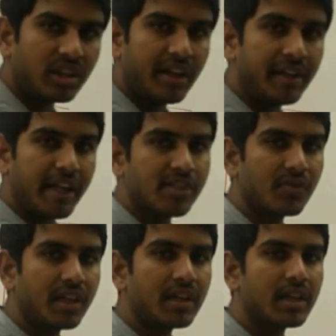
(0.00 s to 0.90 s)
index
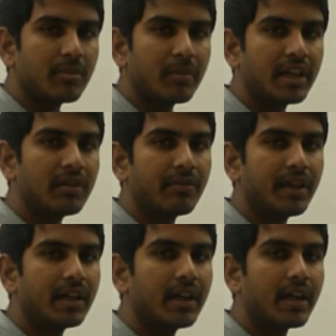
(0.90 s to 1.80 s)
finger, middle
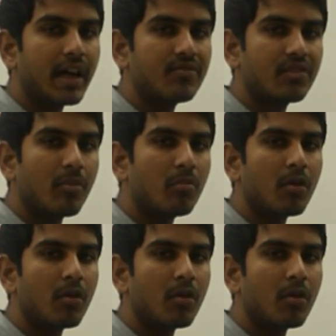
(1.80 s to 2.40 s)
finger and thumb